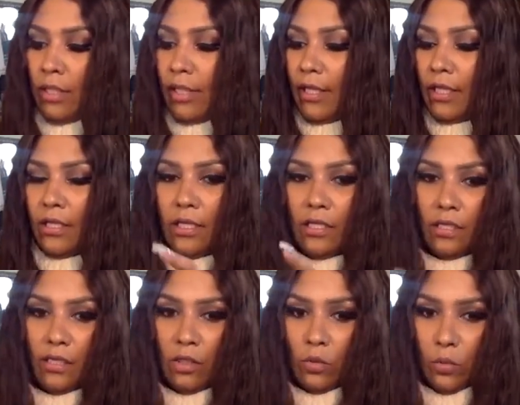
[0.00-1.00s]
And,
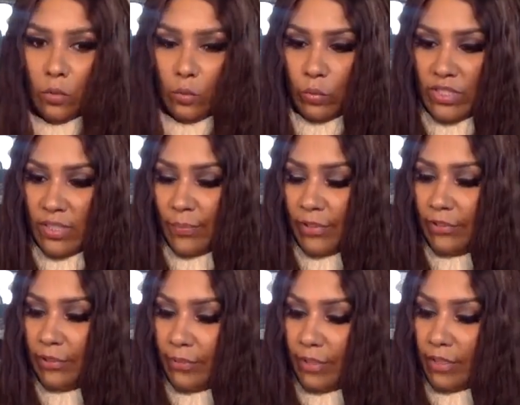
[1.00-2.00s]
ooh, it's a
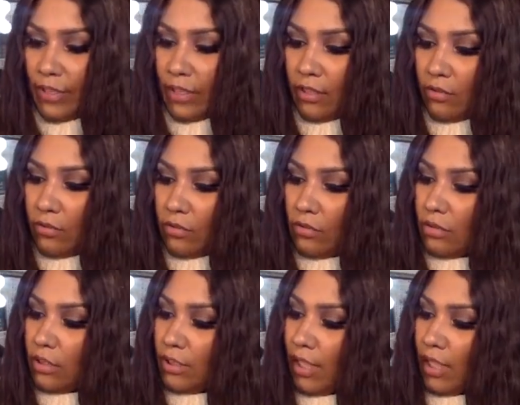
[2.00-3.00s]
pyramid candle.
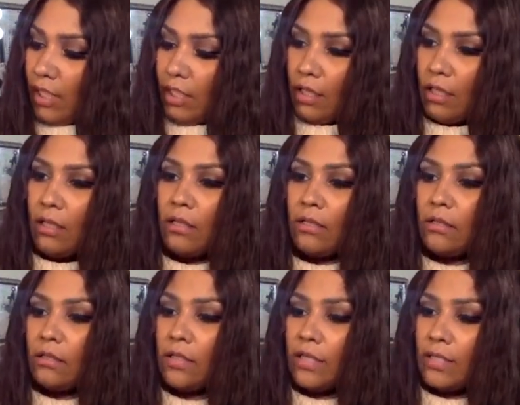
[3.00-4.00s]
Hey.
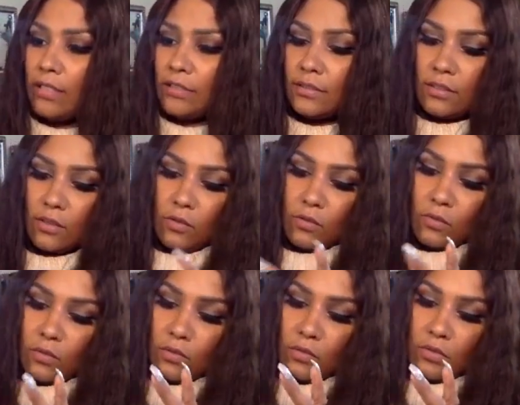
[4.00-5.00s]
Okay,
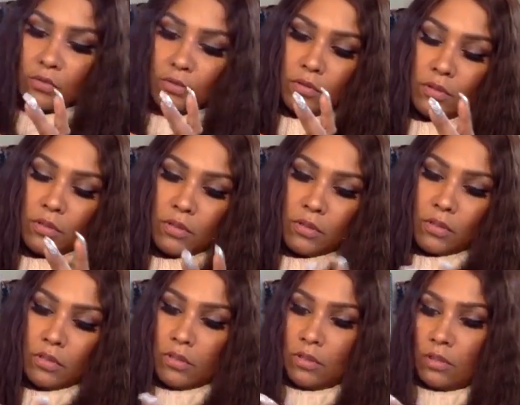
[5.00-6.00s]
so
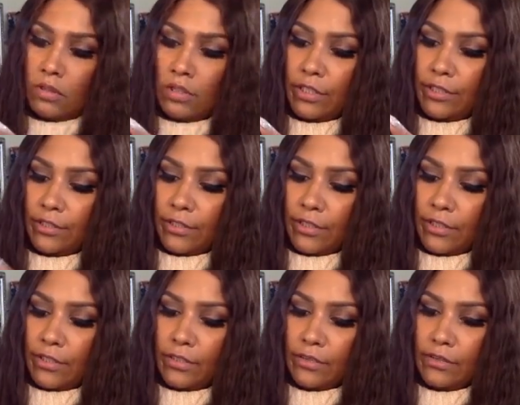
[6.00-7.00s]
there
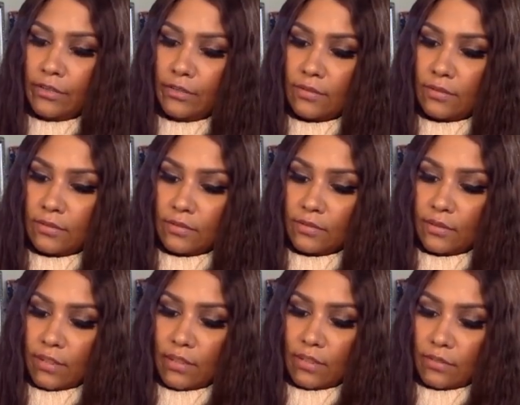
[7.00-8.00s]
is,
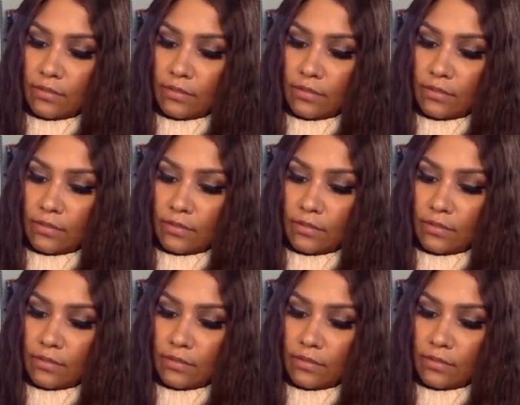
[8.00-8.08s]
okay.